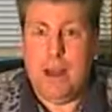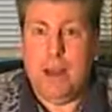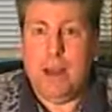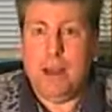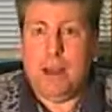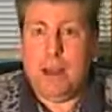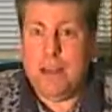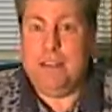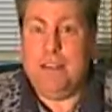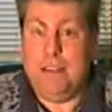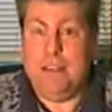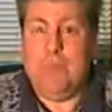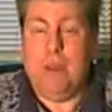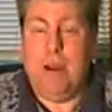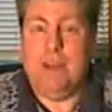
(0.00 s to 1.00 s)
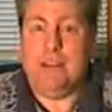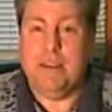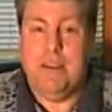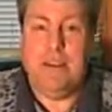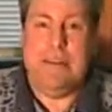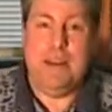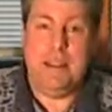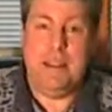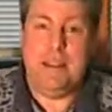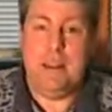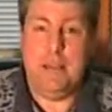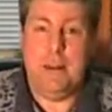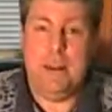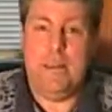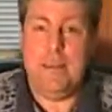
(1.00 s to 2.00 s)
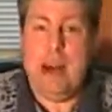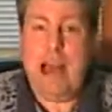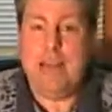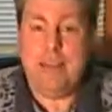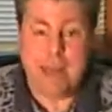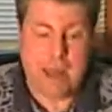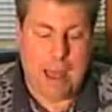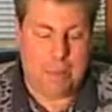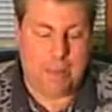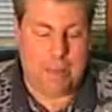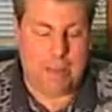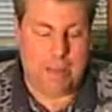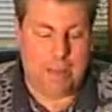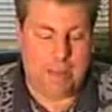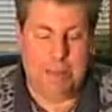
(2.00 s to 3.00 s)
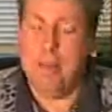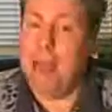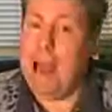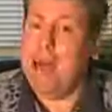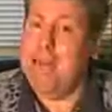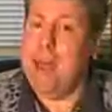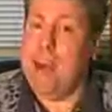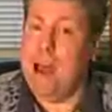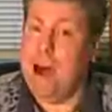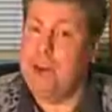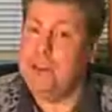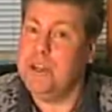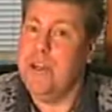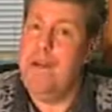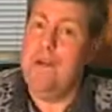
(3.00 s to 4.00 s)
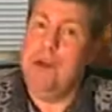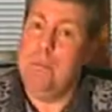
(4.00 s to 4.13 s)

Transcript: at a decent price, finding somebody to buy that option to buy that house,